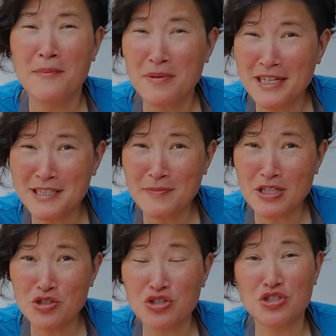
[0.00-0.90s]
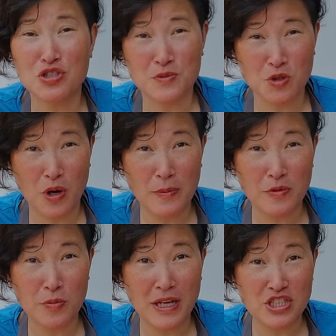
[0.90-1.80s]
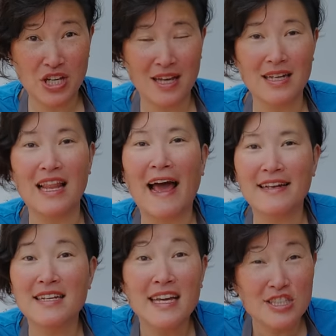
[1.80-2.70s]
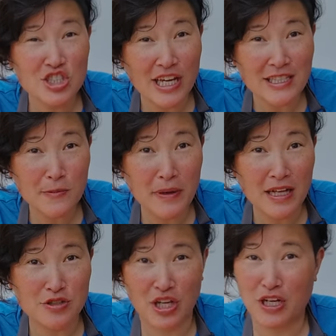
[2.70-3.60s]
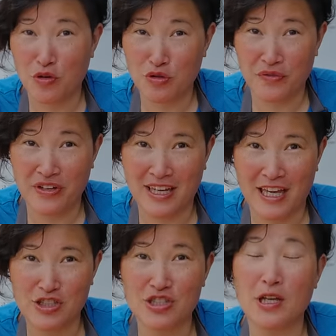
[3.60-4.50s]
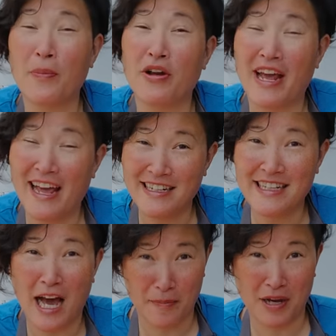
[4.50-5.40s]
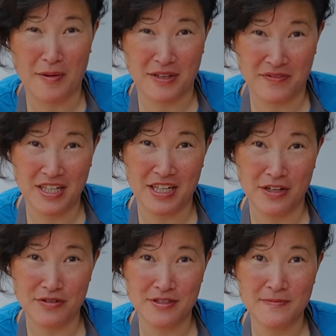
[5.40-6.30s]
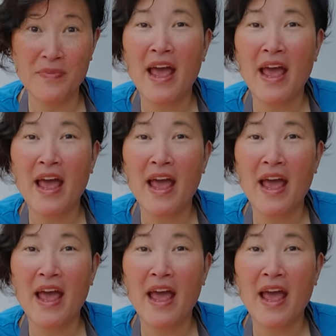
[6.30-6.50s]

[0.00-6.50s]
please make sure to subscribe to my channel and check the bell to get notifications about any upcoming videos.